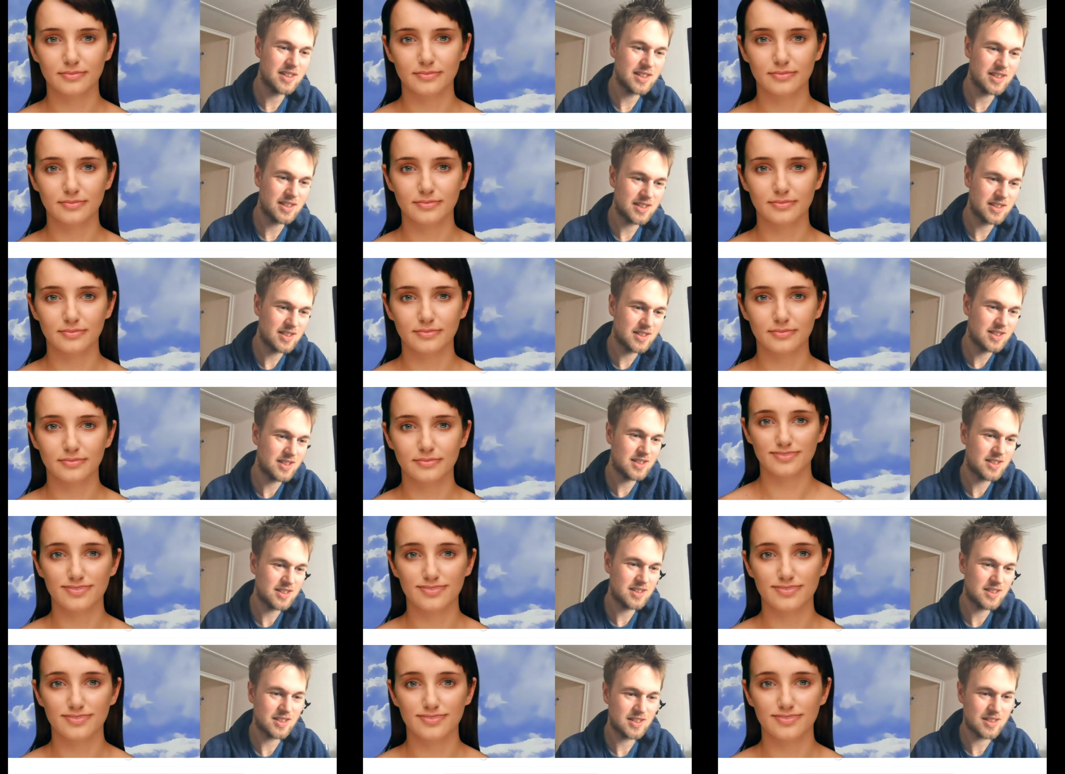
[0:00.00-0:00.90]

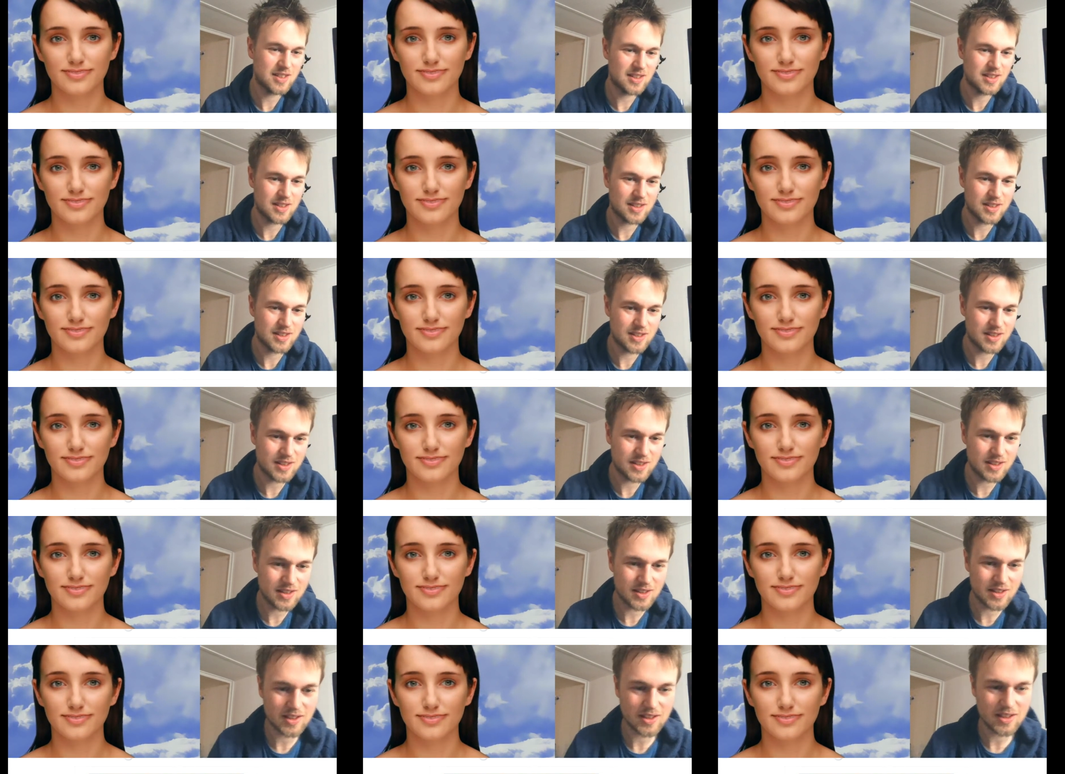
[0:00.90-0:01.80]

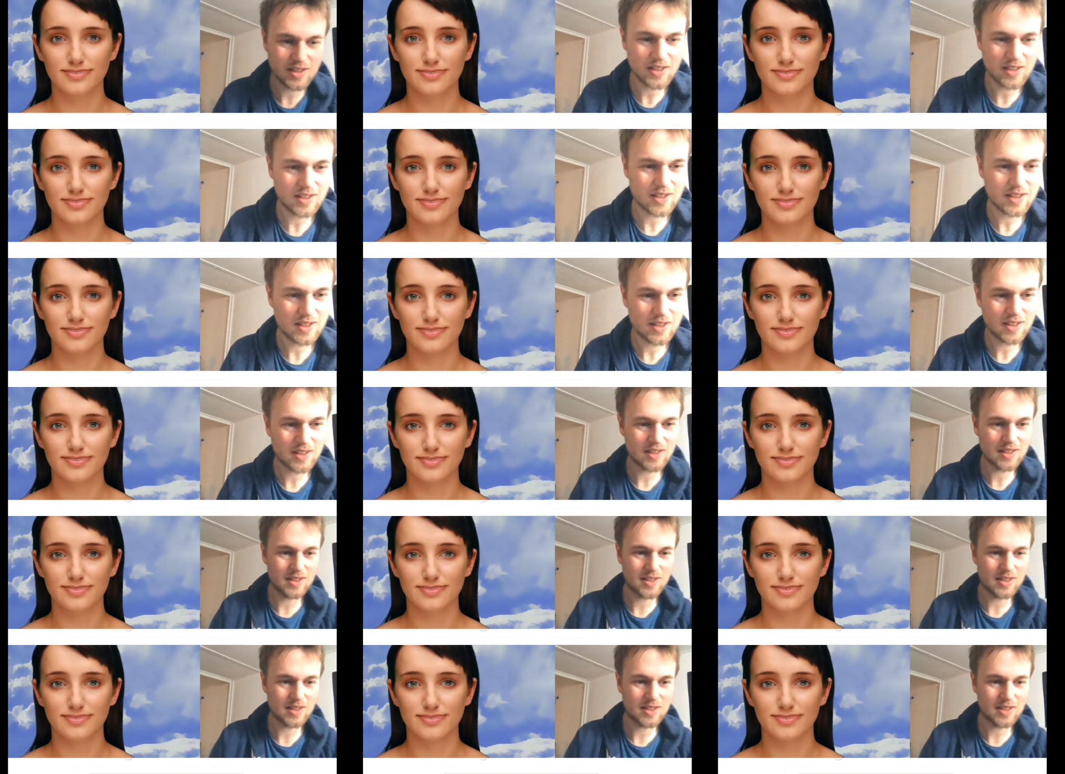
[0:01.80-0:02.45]
Nothing is said.